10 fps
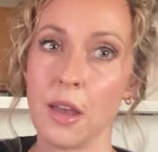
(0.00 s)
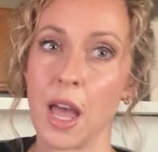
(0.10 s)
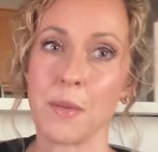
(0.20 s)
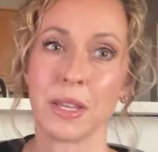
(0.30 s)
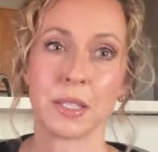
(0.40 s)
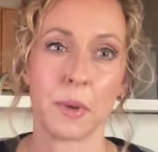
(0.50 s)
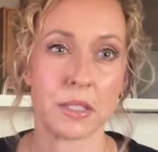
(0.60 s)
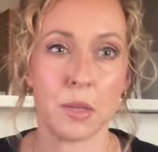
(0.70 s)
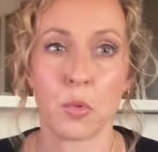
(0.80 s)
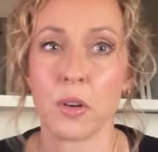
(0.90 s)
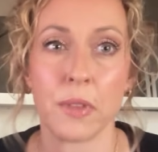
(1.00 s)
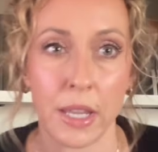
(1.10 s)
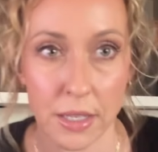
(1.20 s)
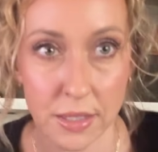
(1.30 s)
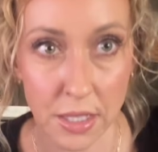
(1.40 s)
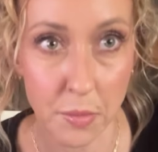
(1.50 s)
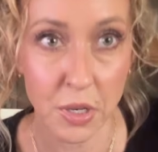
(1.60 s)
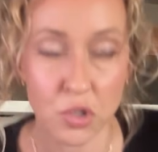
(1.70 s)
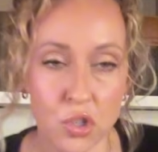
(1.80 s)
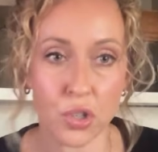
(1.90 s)
I'm expecting more of like a
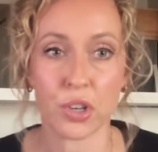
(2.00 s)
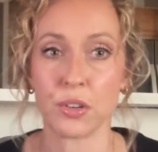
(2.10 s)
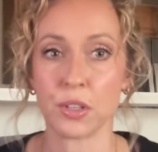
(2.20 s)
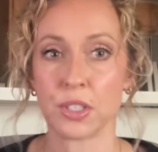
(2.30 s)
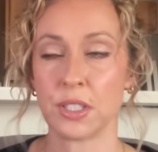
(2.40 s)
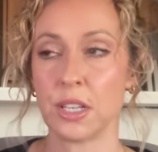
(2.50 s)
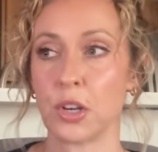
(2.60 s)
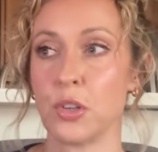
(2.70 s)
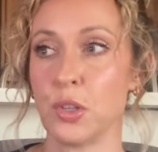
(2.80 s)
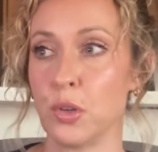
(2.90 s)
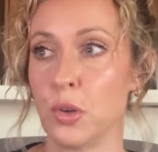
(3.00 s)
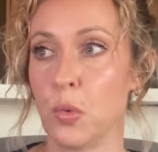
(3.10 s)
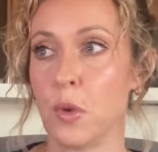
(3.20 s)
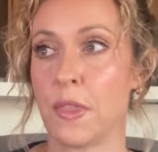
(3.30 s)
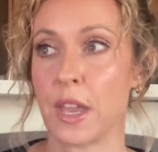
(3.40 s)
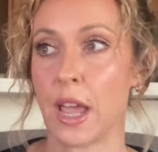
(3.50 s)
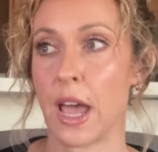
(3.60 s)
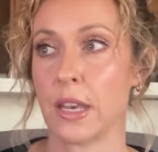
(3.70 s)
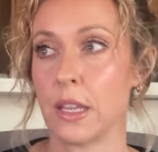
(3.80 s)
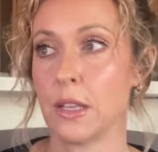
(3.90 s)
cinnamon sugar snickerdoodle with that
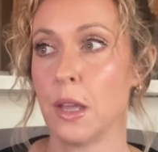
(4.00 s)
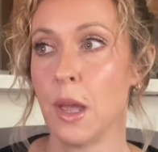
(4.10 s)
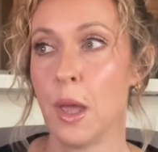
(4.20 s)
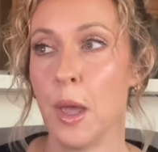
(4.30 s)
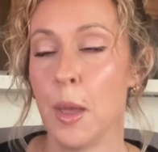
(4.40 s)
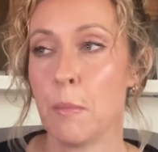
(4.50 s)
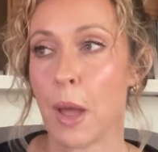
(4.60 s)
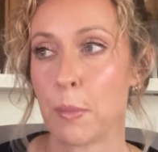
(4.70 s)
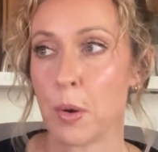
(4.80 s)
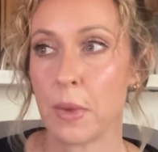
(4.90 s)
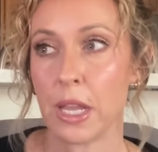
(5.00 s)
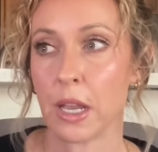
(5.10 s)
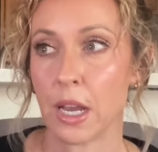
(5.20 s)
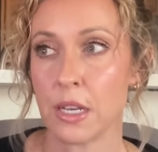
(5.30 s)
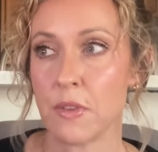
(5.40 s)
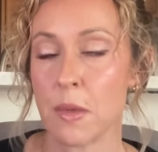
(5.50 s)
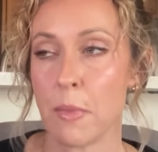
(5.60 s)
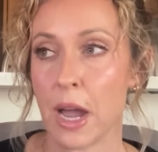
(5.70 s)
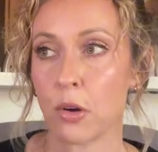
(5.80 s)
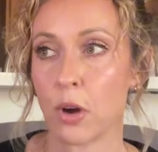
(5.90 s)
added peppermint kind of in the
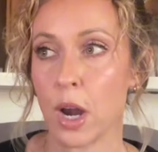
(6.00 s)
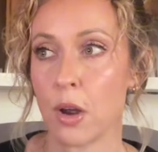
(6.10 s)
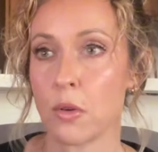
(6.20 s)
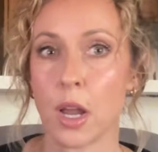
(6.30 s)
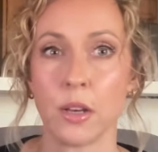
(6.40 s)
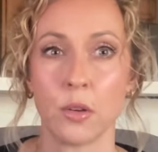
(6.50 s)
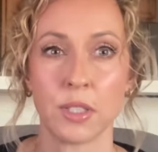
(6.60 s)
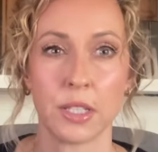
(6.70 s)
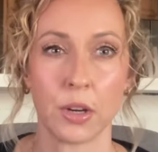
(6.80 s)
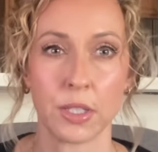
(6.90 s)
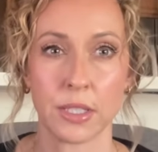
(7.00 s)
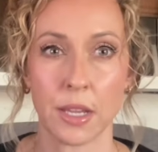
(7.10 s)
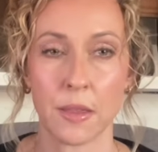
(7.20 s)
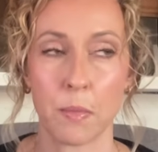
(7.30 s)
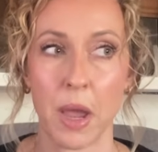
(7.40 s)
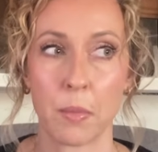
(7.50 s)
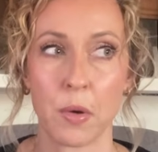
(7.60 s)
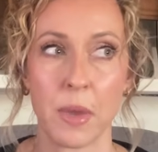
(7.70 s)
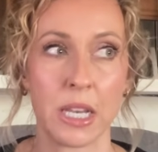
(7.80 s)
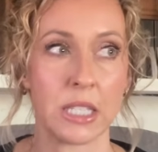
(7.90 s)
background. I know Sierra said the
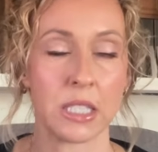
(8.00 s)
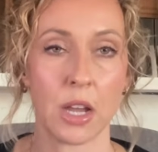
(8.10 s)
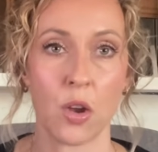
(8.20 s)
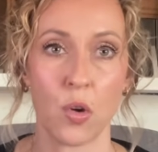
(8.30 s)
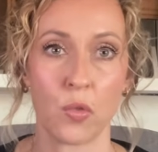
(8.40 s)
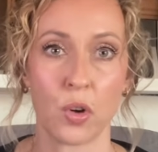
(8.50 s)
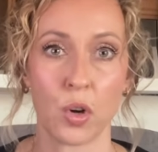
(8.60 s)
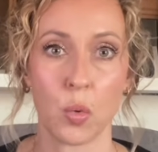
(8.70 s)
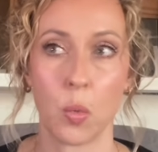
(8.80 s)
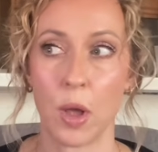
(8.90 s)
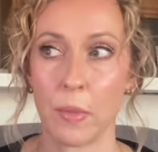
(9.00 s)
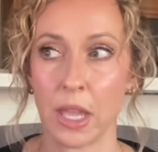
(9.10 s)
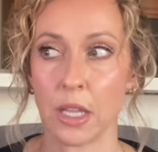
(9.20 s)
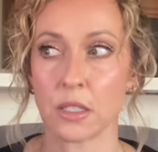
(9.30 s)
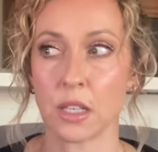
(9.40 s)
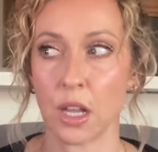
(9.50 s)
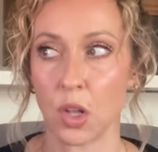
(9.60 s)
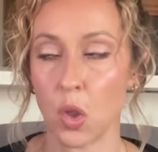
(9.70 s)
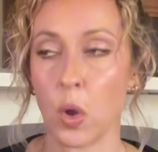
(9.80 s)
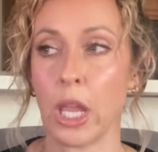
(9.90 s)
peppermint is not overwhelming. It's not
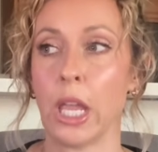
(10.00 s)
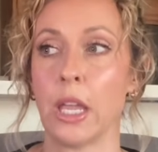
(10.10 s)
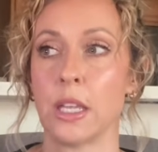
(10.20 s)
cloying.